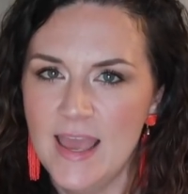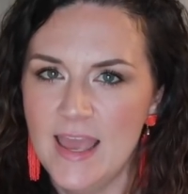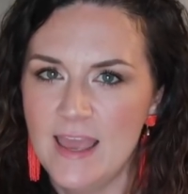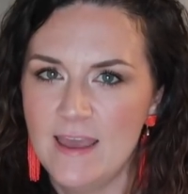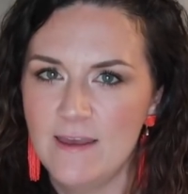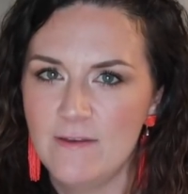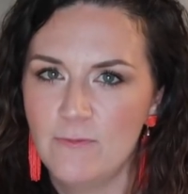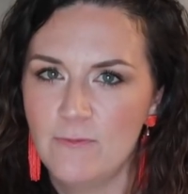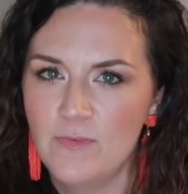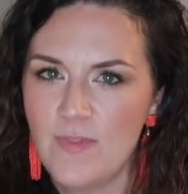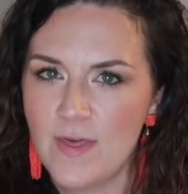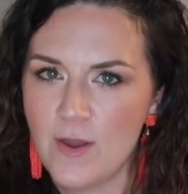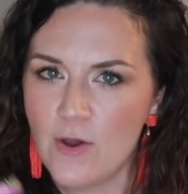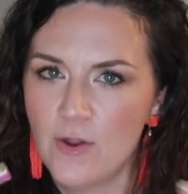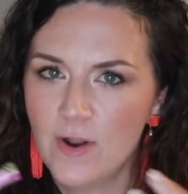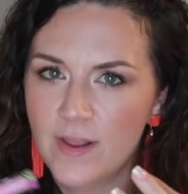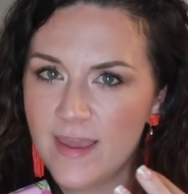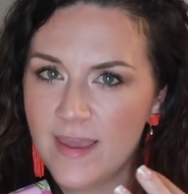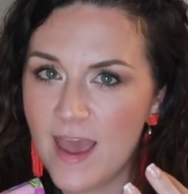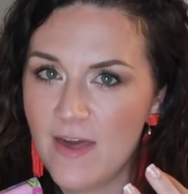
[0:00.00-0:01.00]
if when they
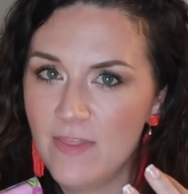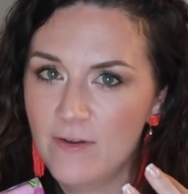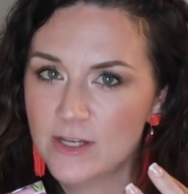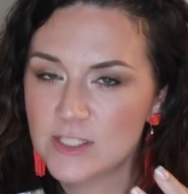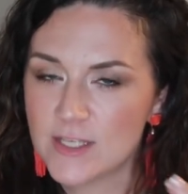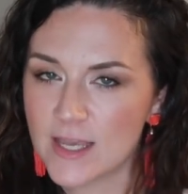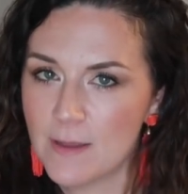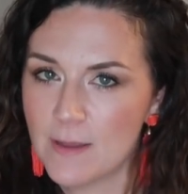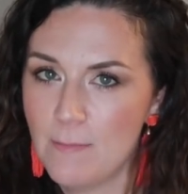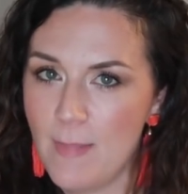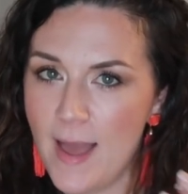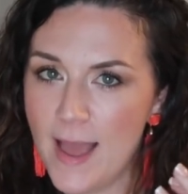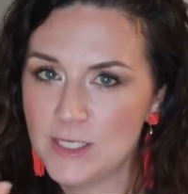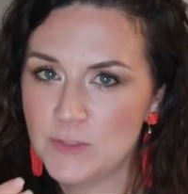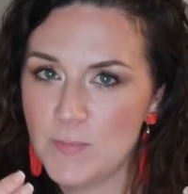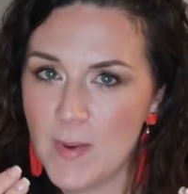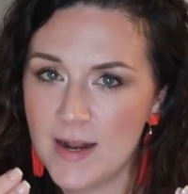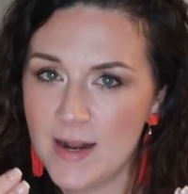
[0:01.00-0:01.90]
go together, it's like a match